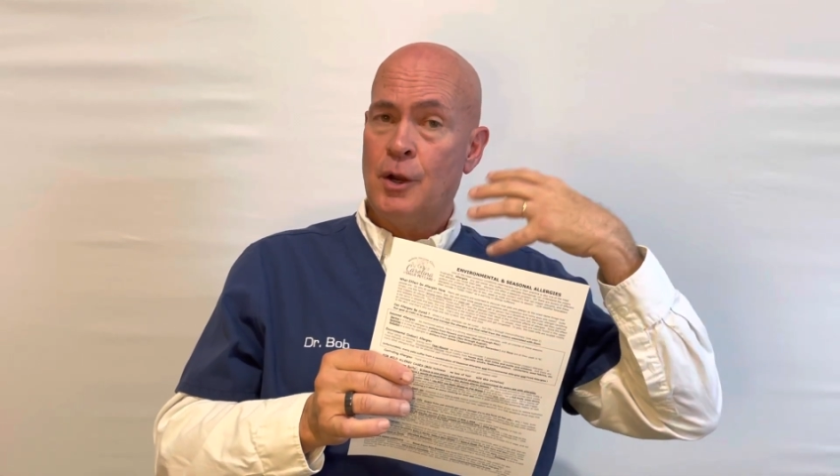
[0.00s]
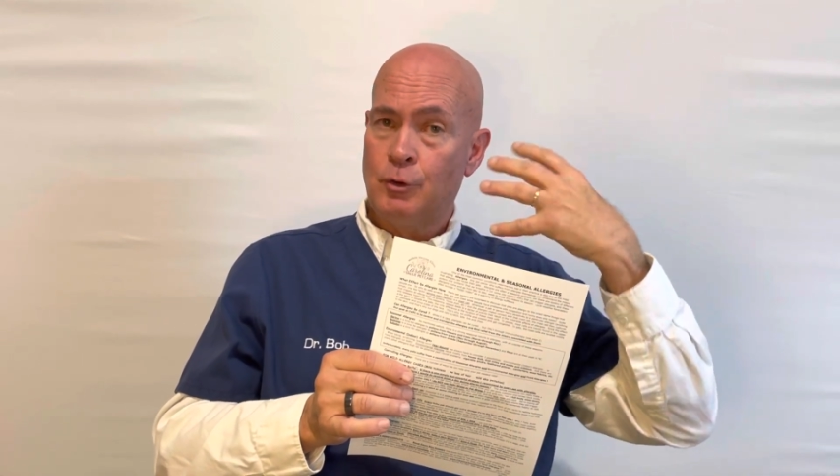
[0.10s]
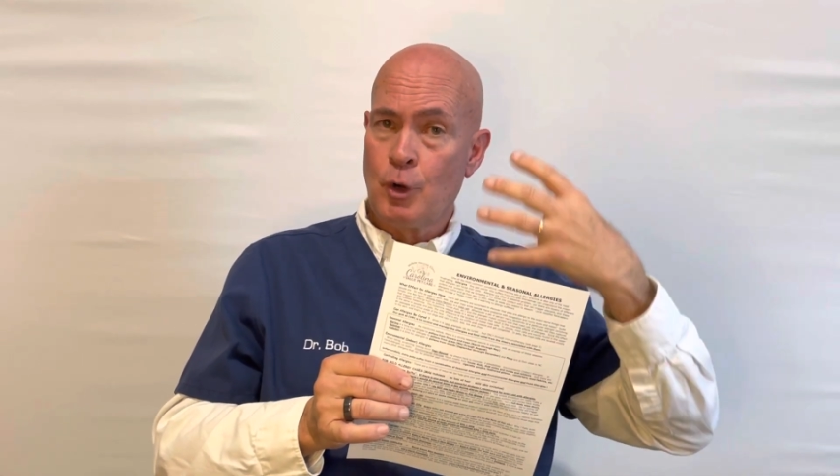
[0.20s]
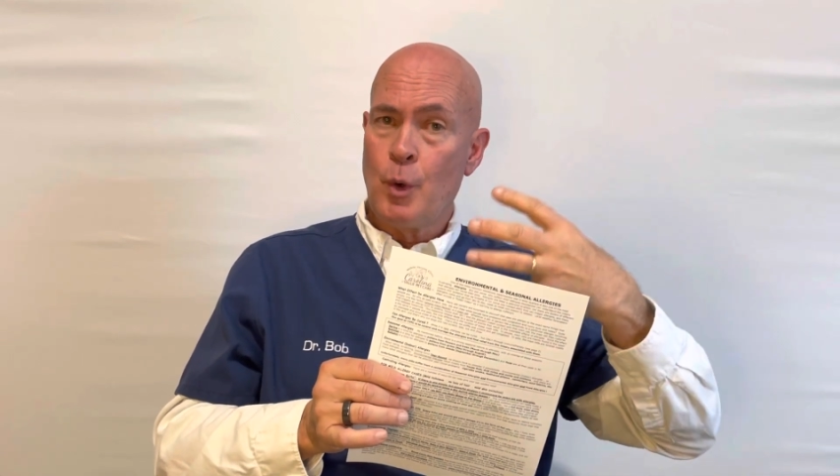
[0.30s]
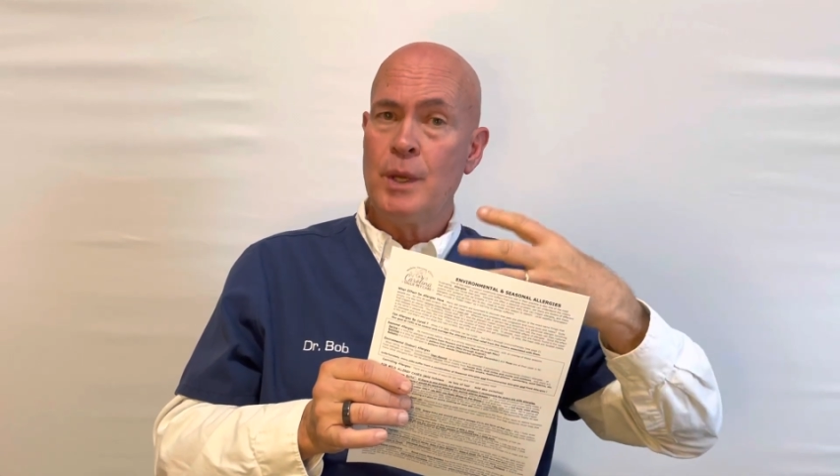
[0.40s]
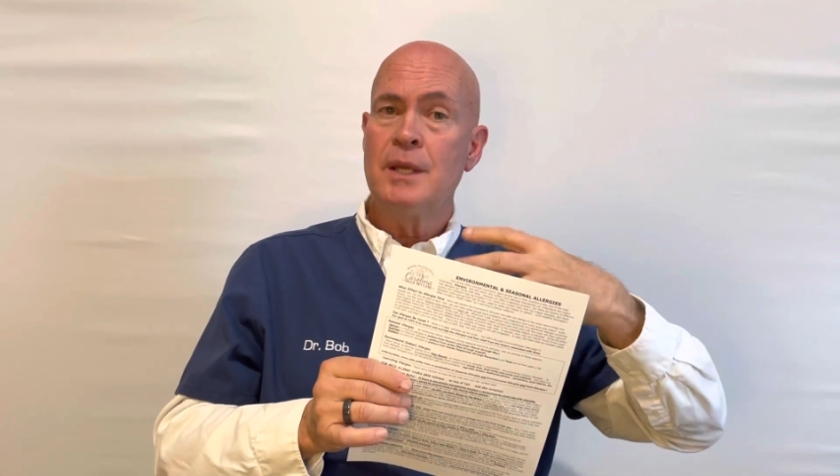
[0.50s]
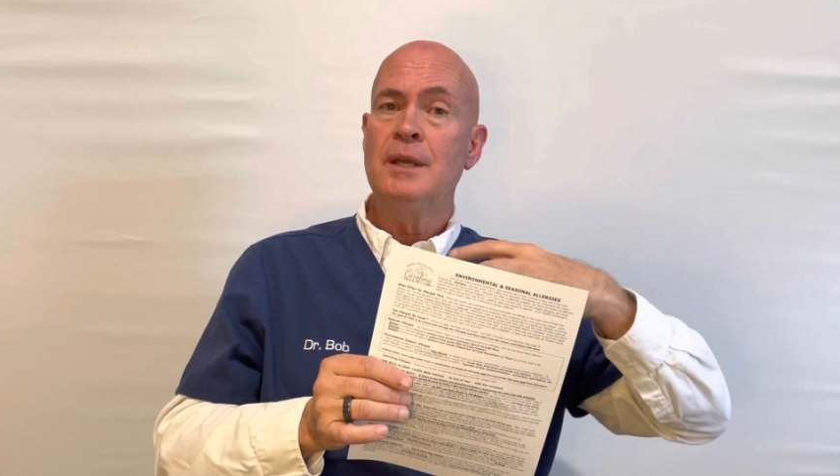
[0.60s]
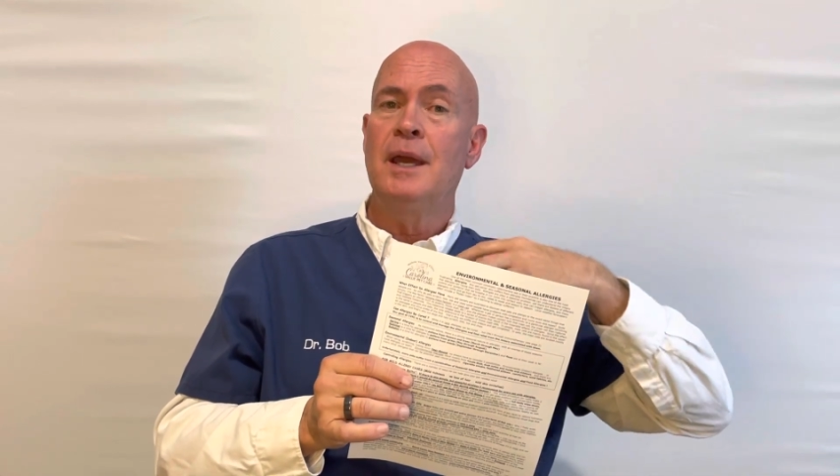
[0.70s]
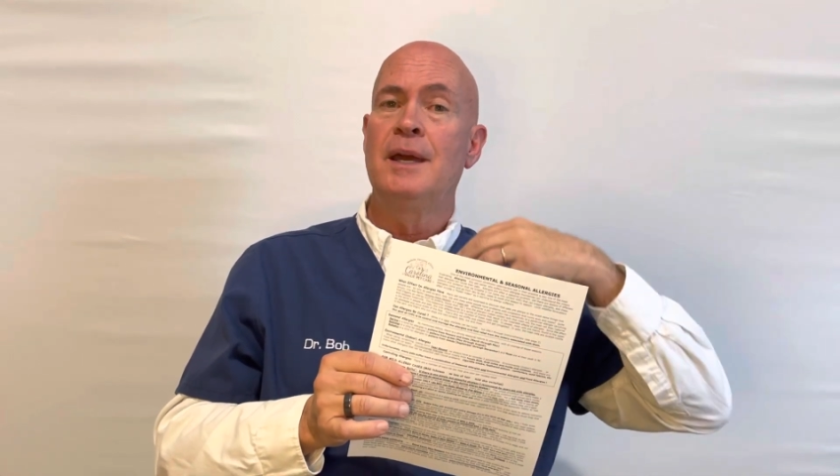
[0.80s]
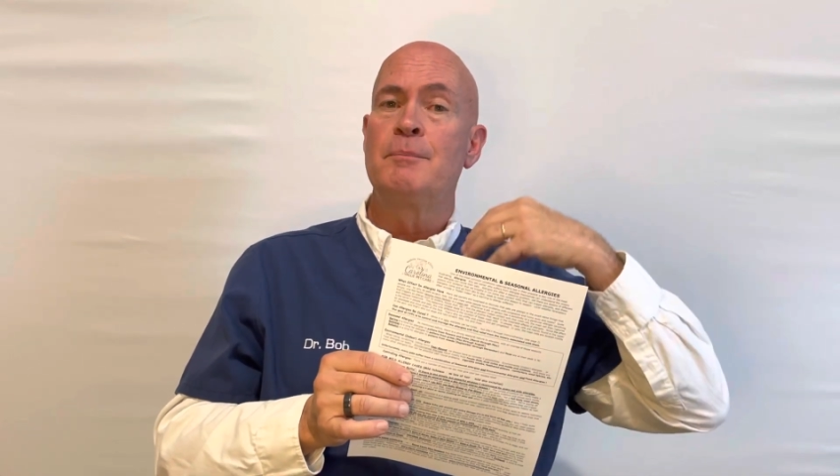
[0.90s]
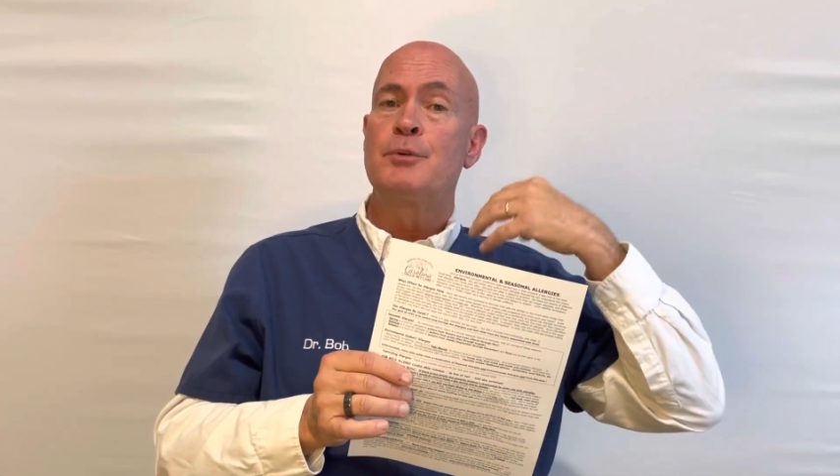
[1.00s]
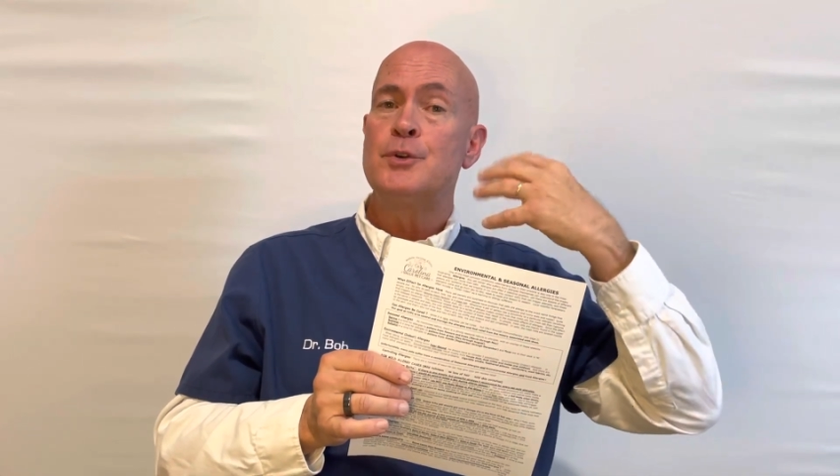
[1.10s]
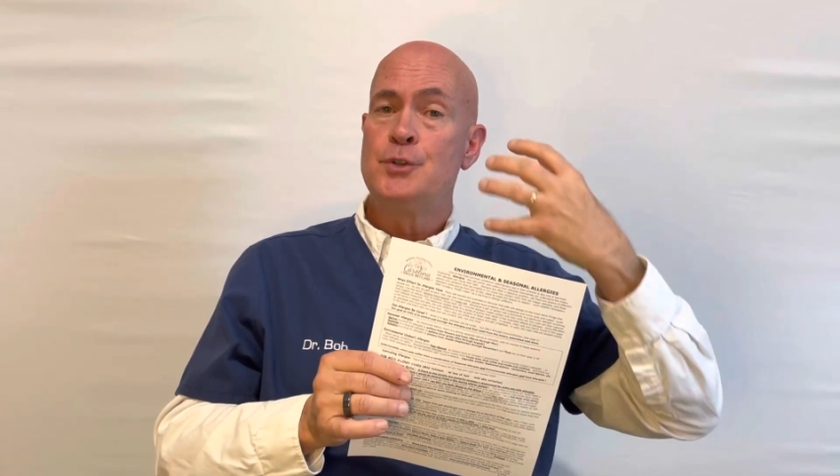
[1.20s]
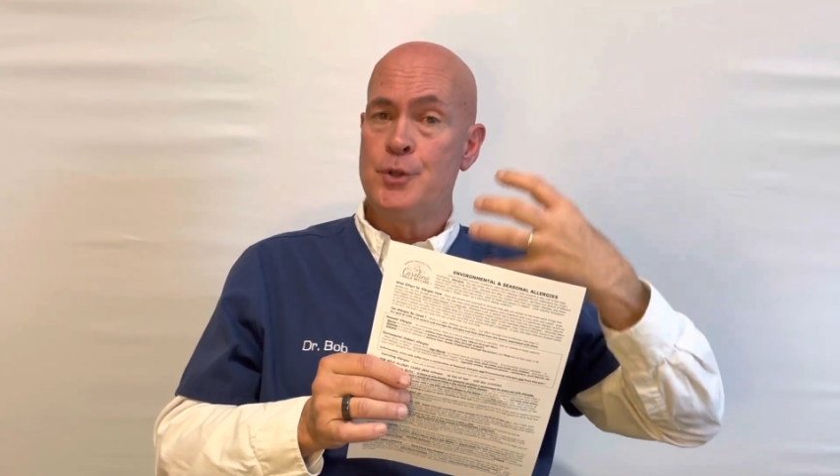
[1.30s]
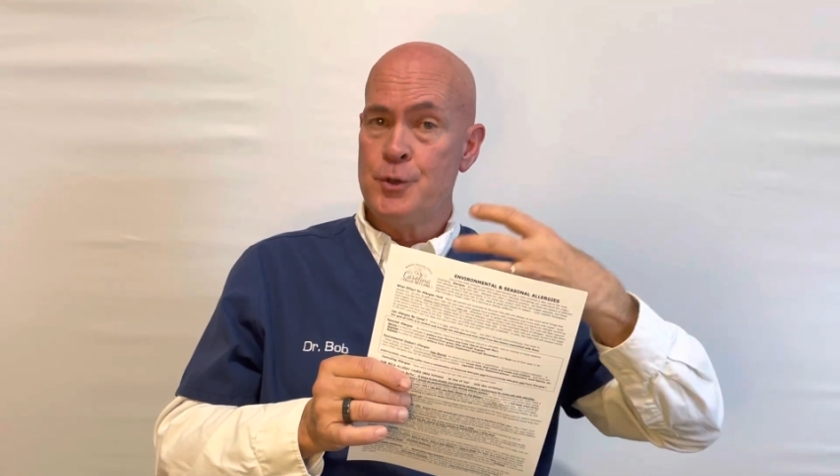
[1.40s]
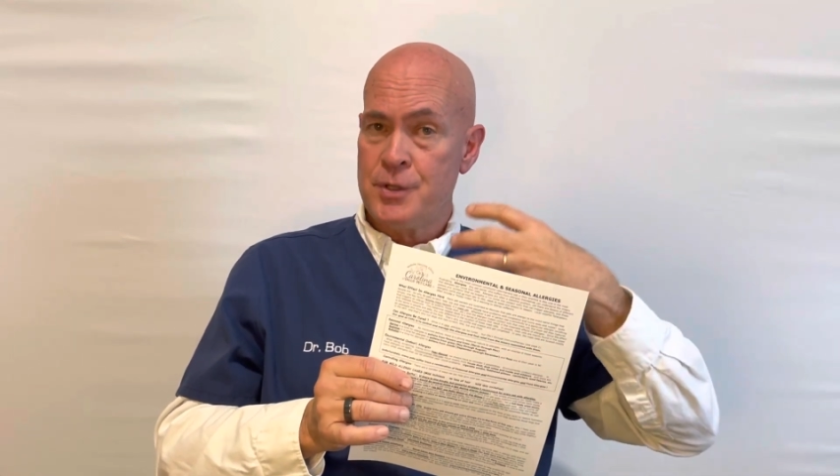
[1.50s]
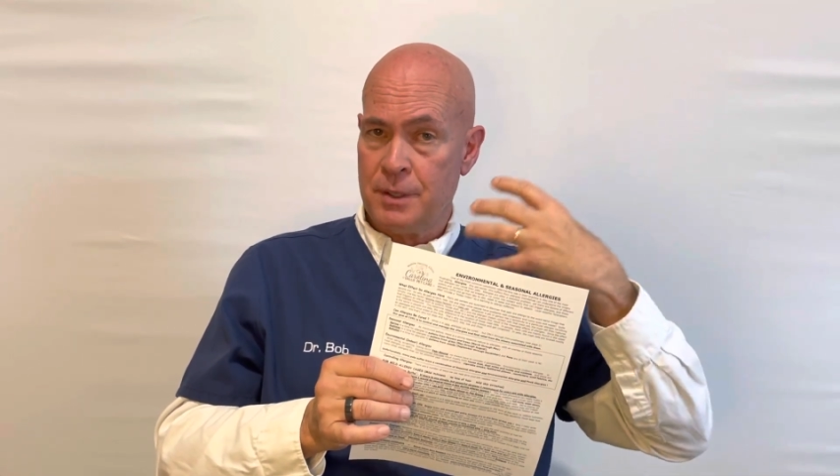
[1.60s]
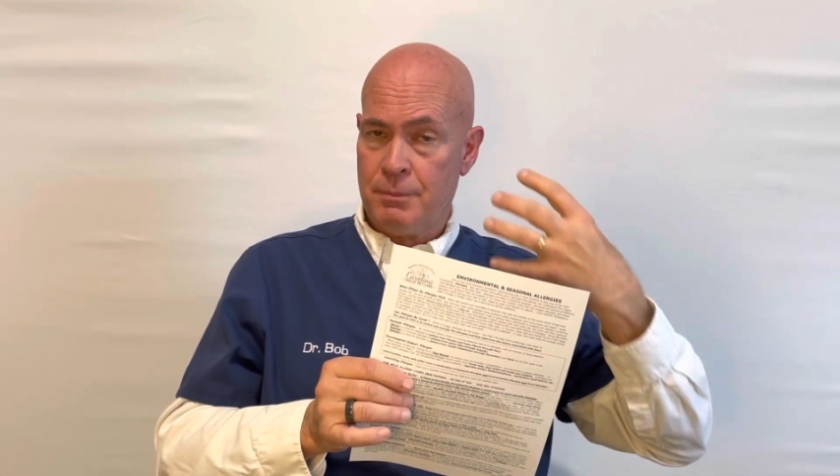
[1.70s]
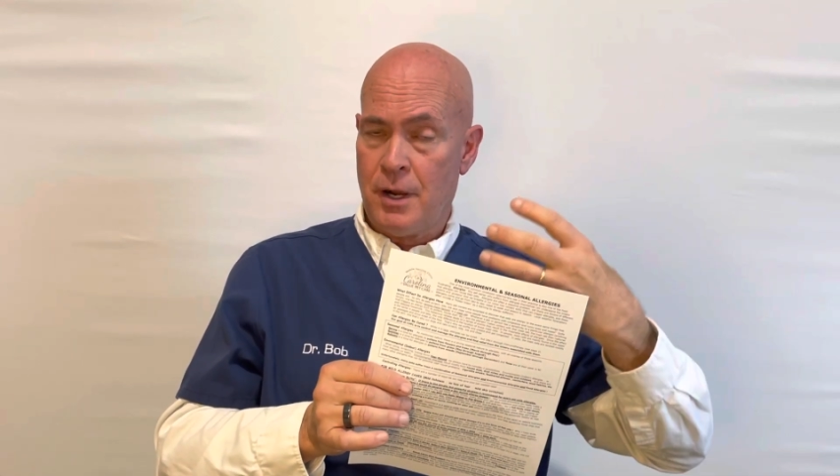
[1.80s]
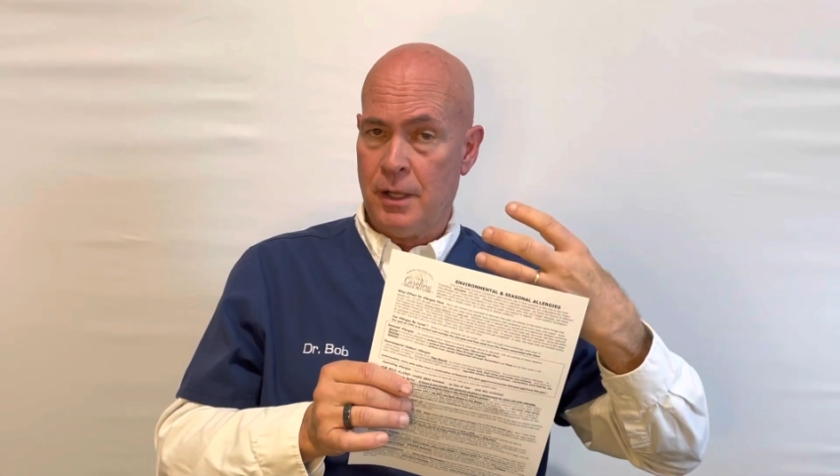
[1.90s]
growing and
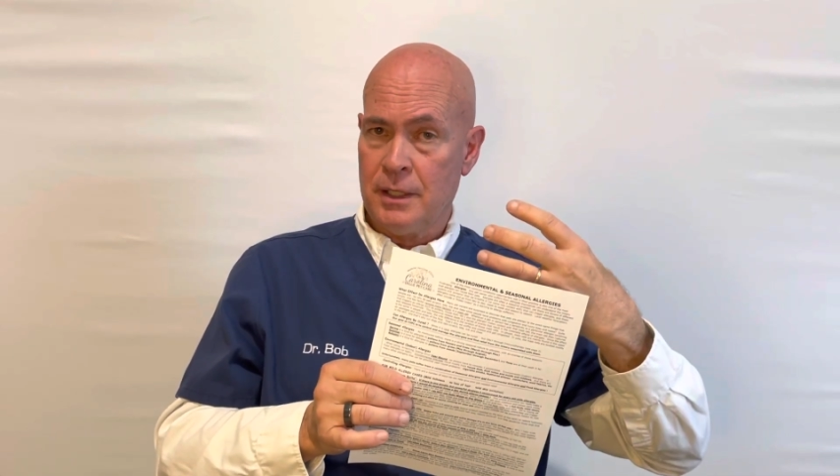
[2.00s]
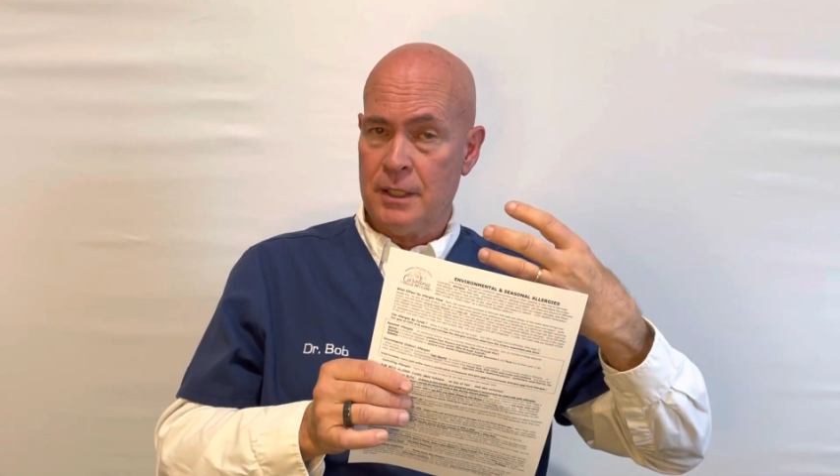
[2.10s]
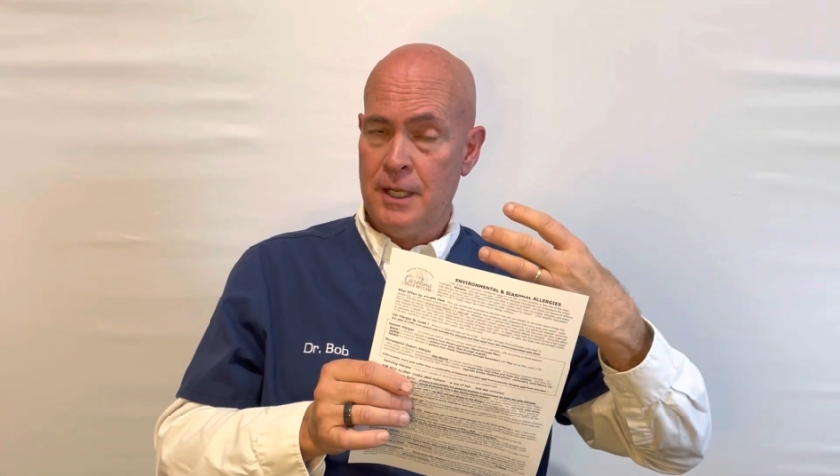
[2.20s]
producing pollen.